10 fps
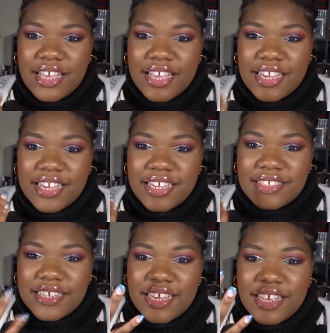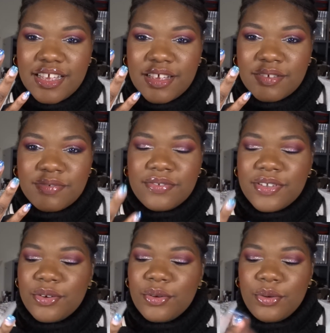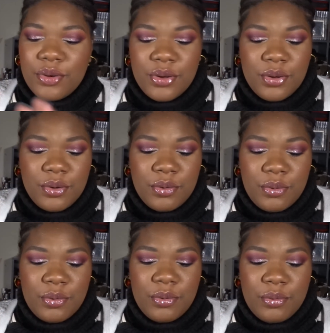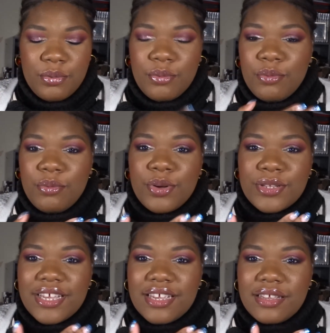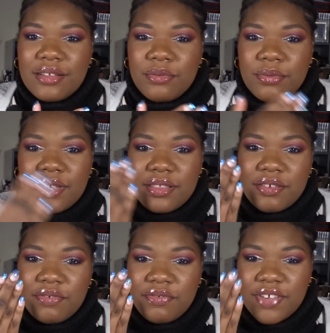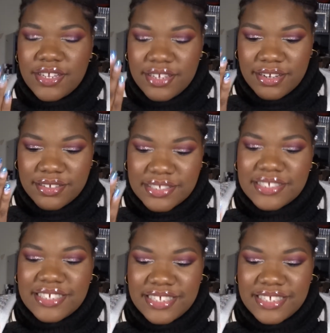I guess I have one hand with fake nails.